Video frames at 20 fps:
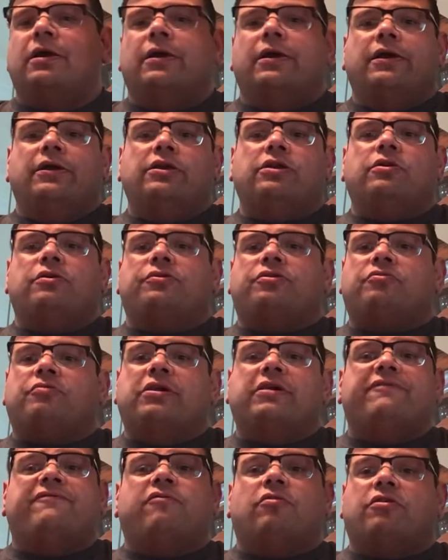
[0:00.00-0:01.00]

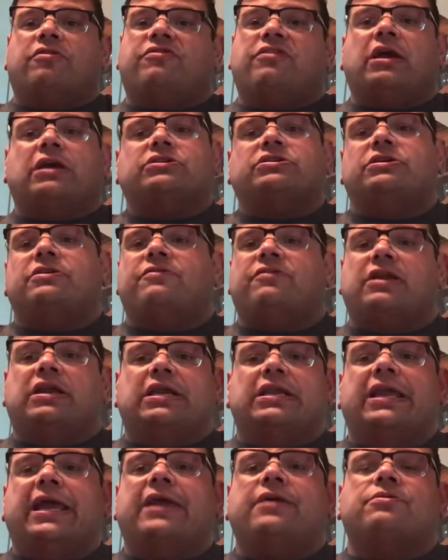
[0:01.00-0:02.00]
3 or 4 sections in
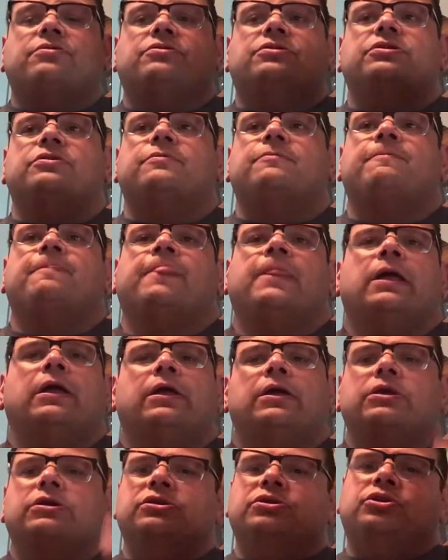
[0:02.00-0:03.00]
a day or two.
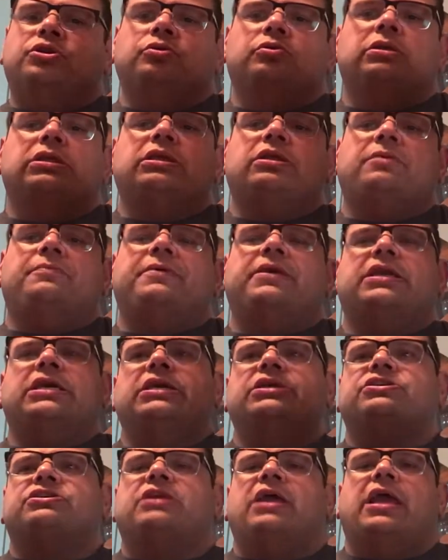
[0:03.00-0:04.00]
Do a little bit
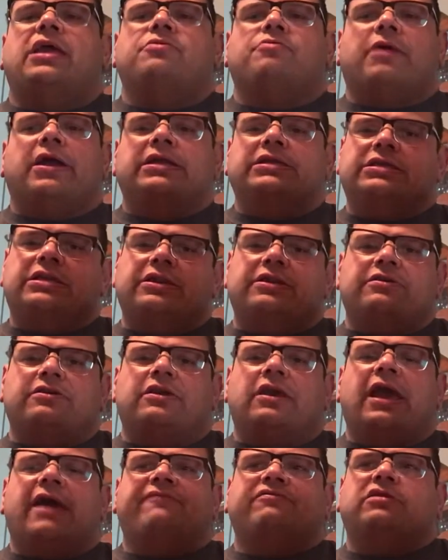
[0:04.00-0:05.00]
each day, right?
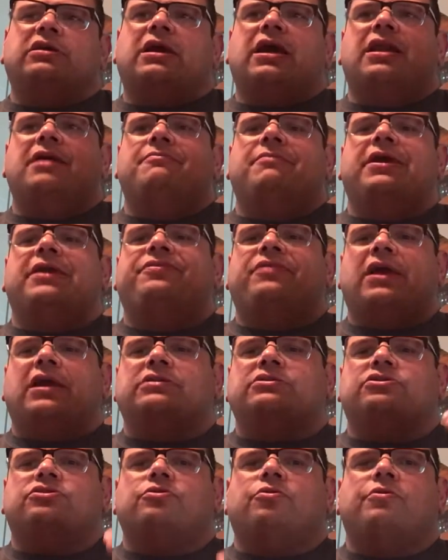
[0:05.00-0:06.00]
You have to kind of make
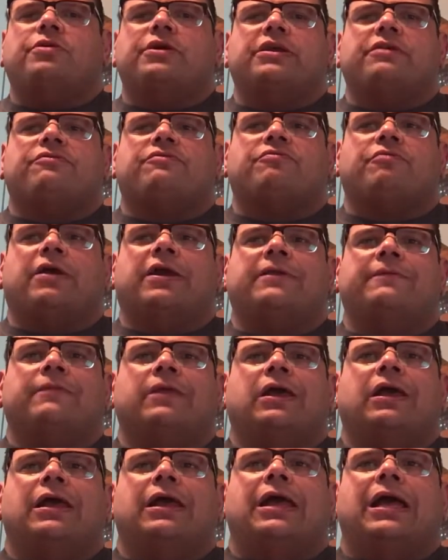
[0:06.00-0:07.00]
that choice, right?
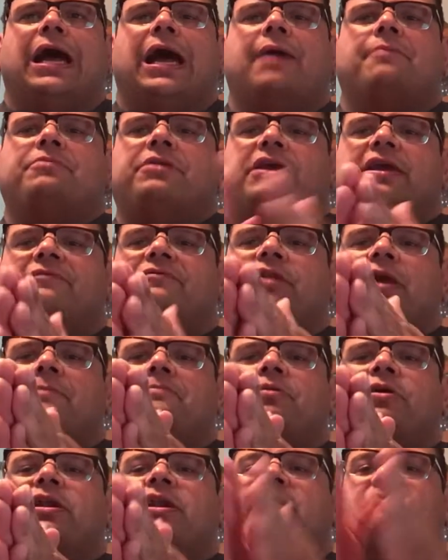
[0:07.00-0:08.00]
I'm
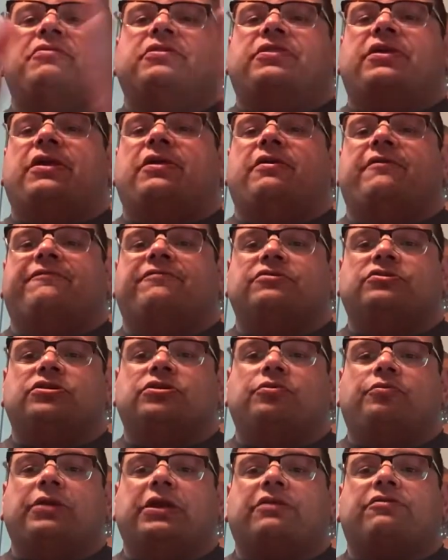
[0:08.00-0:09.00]
putting everything there for
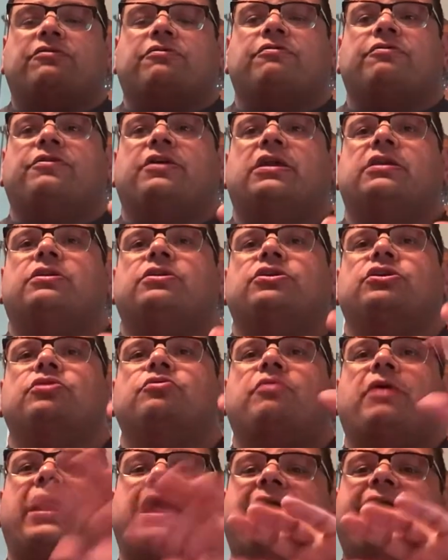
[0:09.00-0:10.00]
2 weeks so that
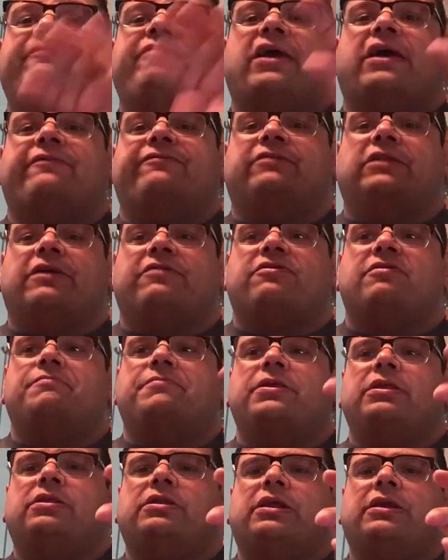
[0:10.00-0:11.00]
you have that
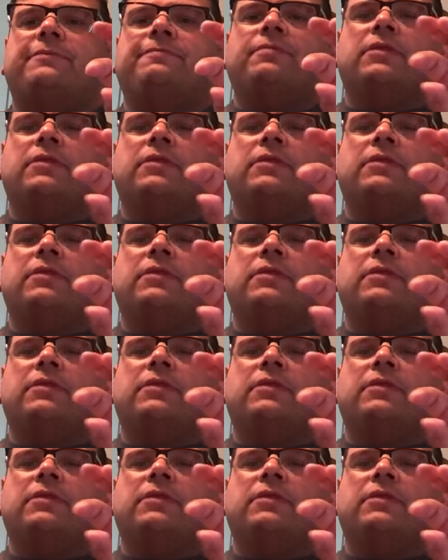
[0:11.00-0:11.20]
flexibility,